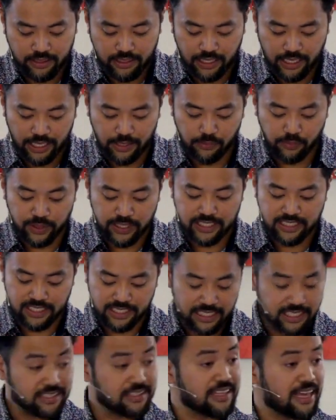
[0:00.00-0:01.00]
and we
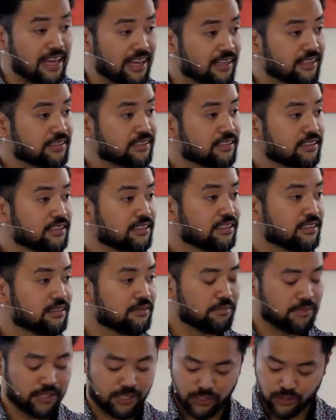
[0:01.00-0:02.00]
see that
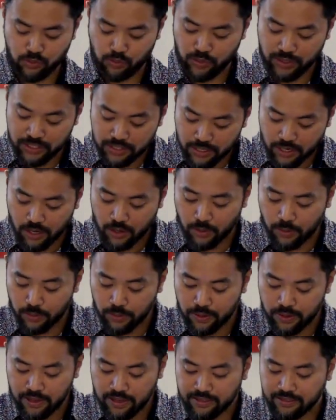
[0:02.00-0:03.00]
because we know
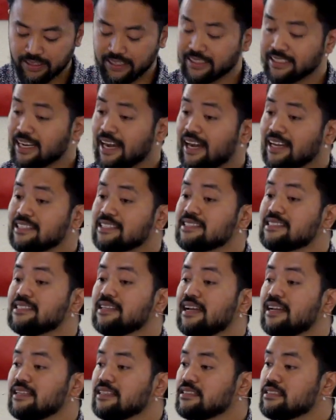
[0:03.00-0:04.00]
that God
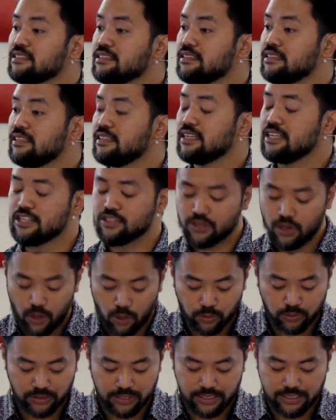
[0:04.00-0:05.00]
sent his
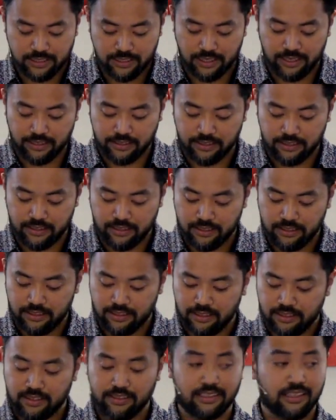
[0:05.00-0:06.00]
only son.
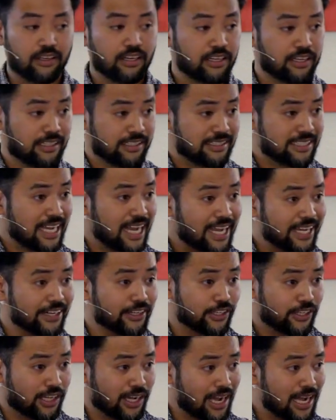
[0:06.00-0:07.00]
The entire
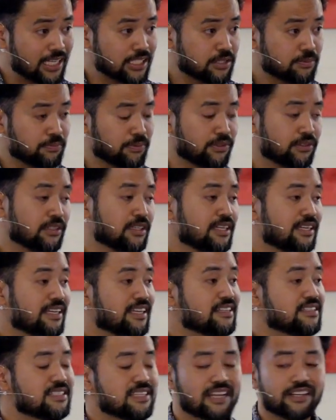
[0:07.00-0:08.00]
gospel is
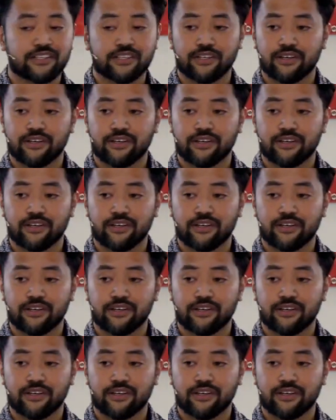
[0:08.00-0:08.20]
centered